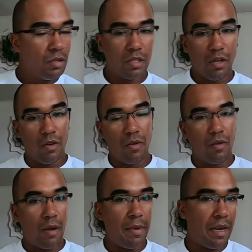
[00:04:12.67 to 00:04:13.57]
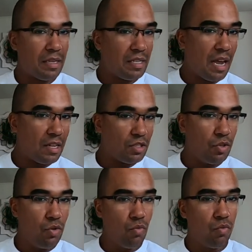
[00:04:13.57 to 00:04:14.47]
So, I mean, that's not
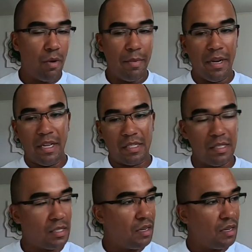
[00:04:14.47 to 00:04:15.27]
too reminiscent